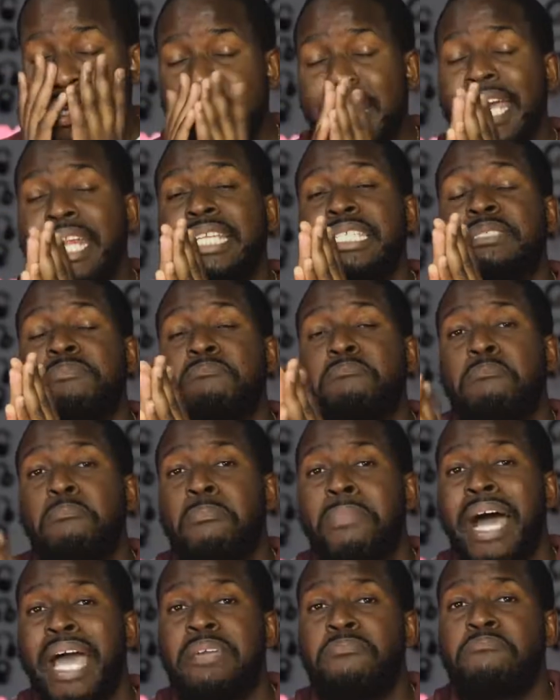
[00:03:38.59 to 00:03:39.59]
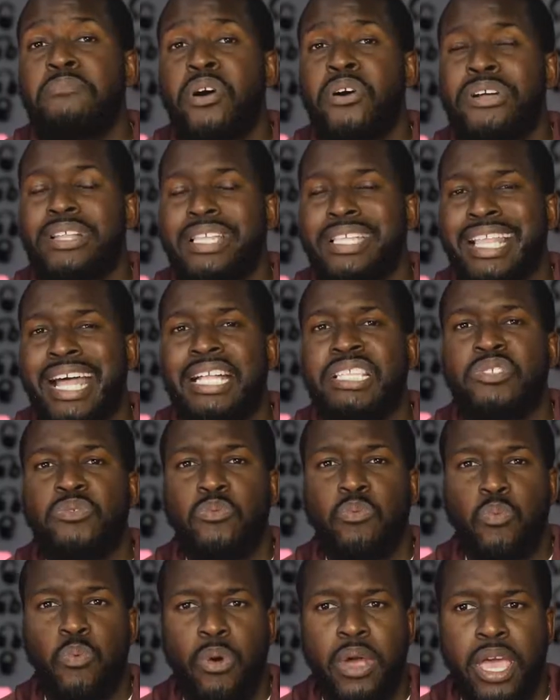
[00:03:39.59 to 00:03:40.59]
me, that is mind-boggling. That's
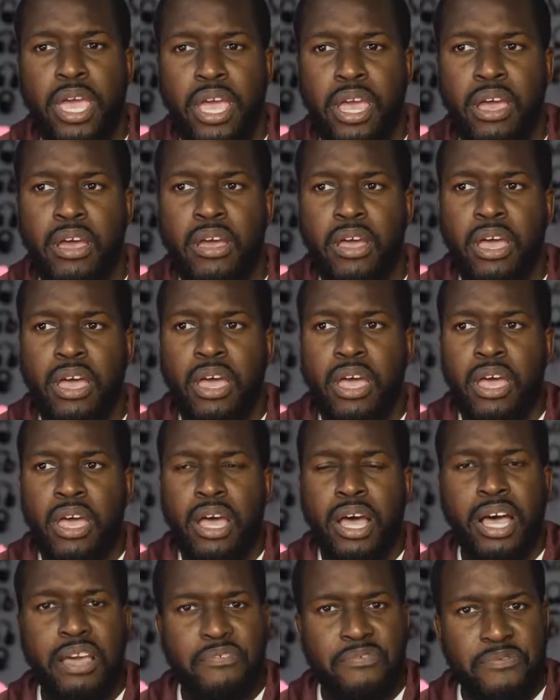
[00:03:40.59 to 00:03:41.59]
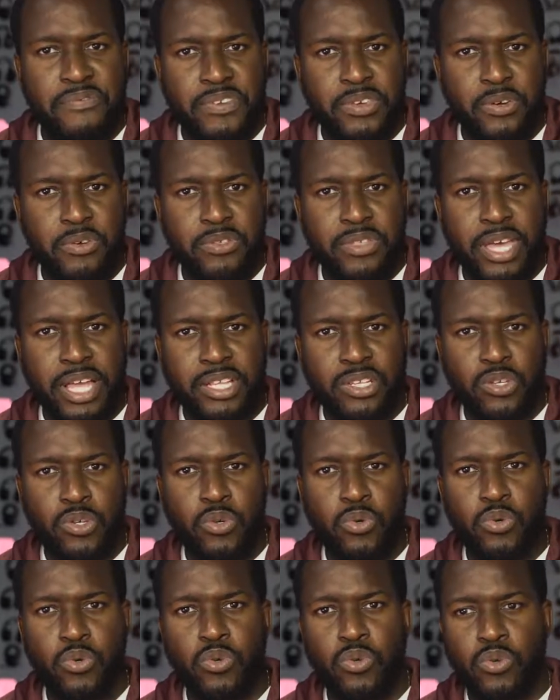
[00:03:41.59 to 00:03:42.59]
where I feel that
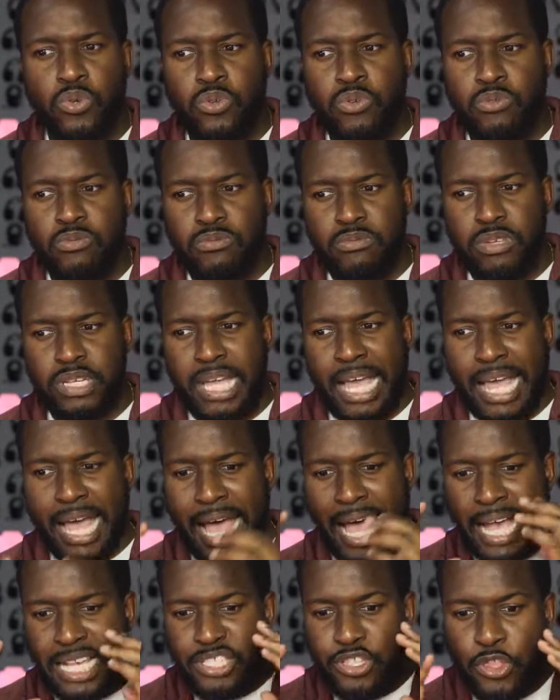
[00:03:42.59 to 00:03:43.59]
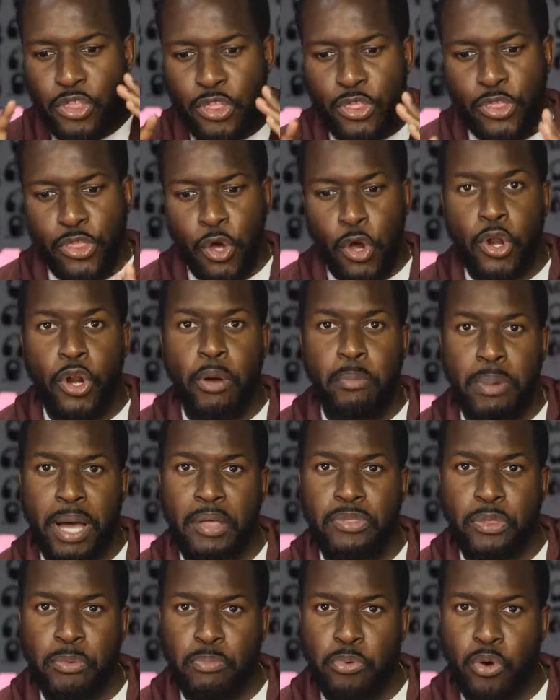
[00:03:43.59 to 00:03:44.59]
Google hasn't thought
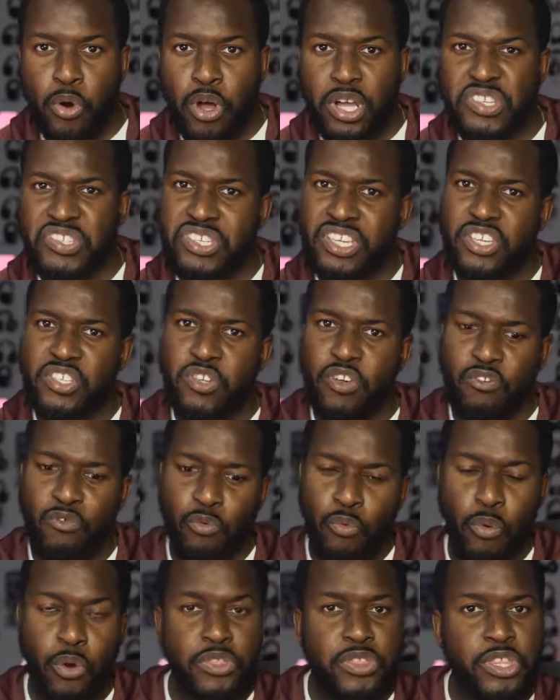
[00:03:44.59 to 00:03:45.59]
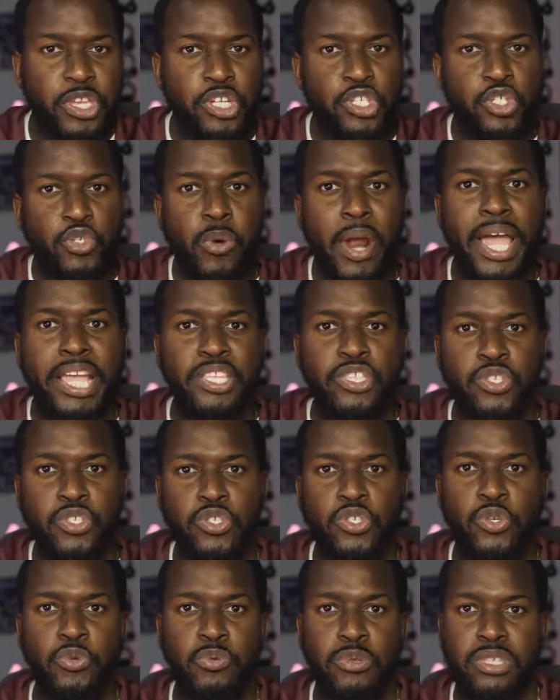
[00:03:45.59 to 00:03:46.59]
about the process of what they're trying
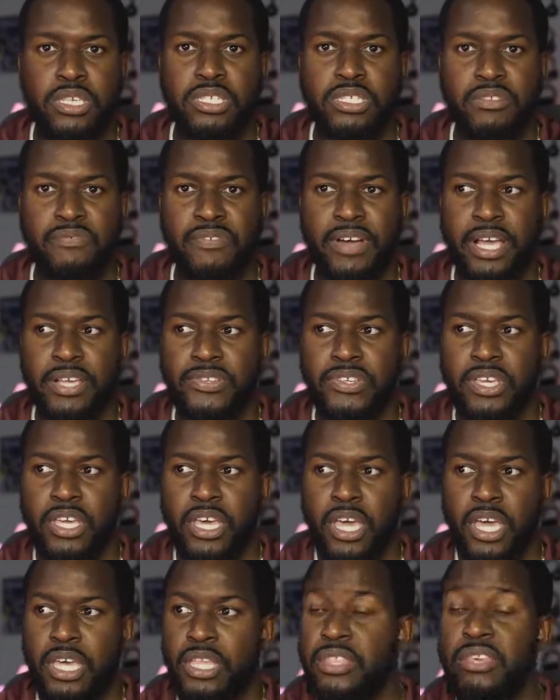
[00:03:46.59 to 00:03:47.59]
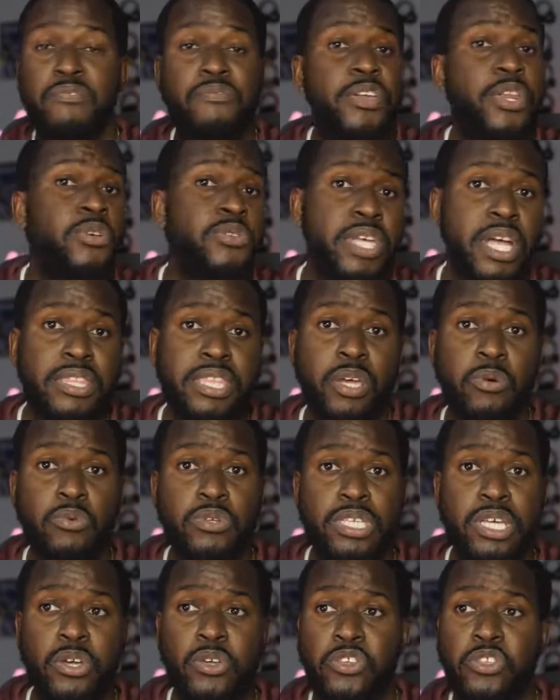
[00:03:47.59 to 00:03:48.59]
to do with this device. There are videos out there
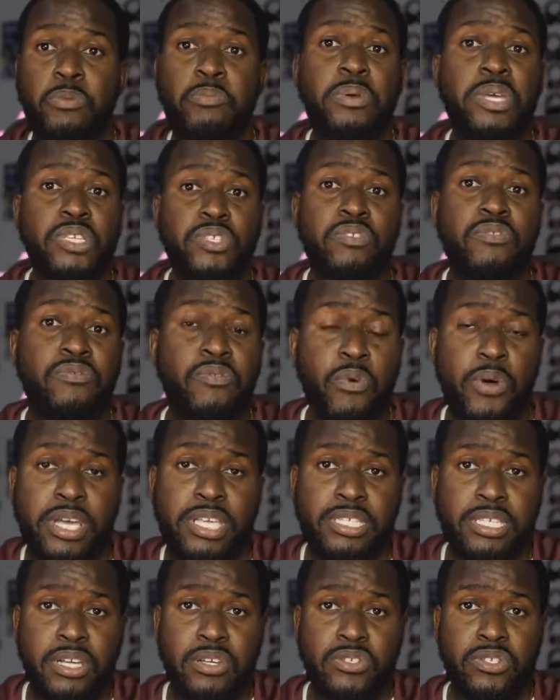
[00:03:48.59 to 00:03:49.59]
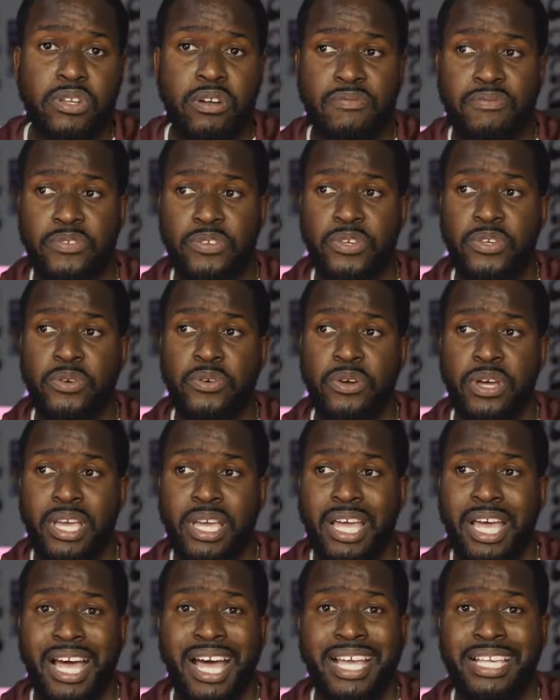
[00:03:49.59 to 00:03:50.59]
will tell you the Pixel four X L is not for you.
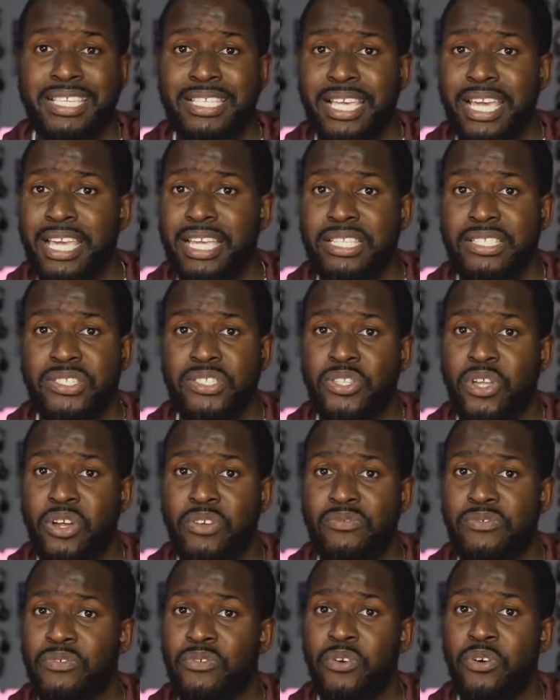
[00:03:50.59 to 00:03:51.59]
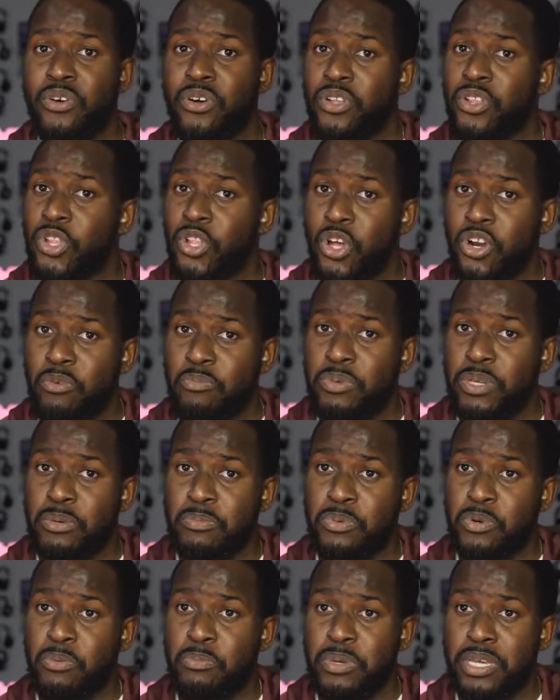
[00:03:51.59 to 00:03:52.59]
I say it's not for a lot of
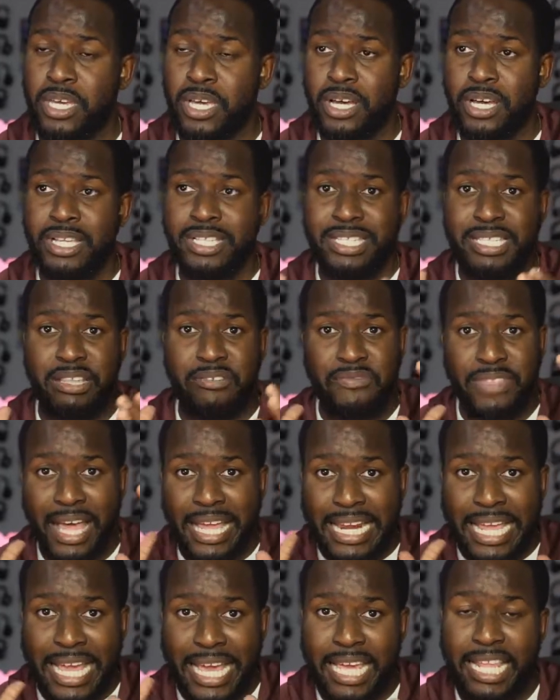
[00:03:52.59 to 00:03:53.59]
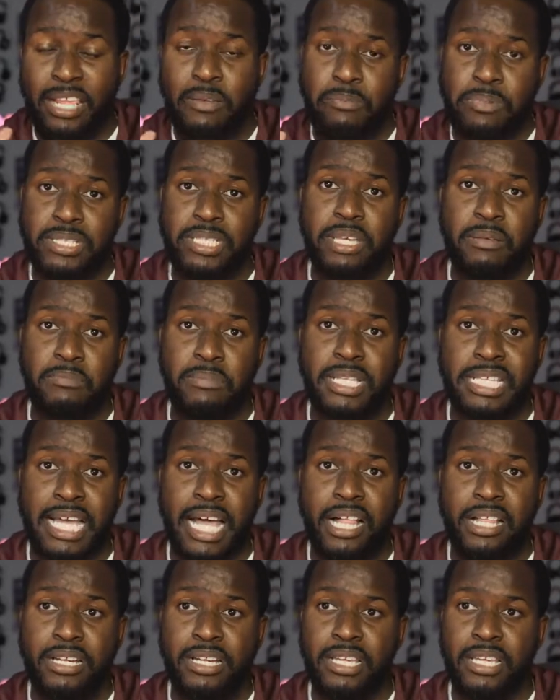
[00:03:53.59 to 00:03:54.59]
people because of that eighty percent
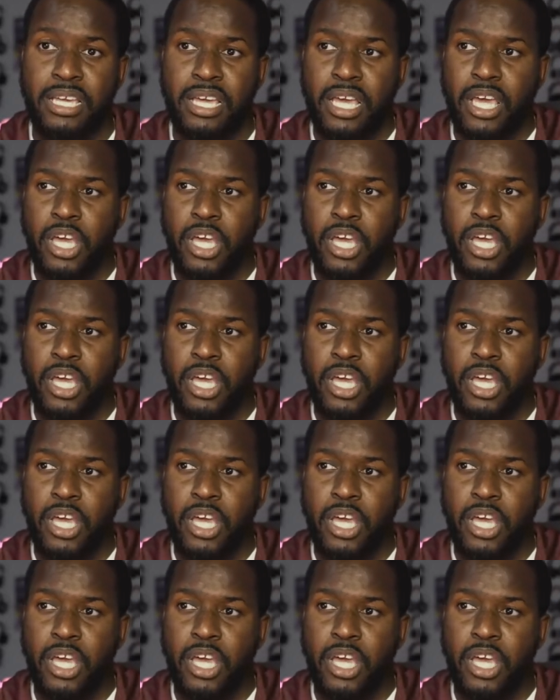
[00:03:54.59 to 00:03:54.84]
mentality.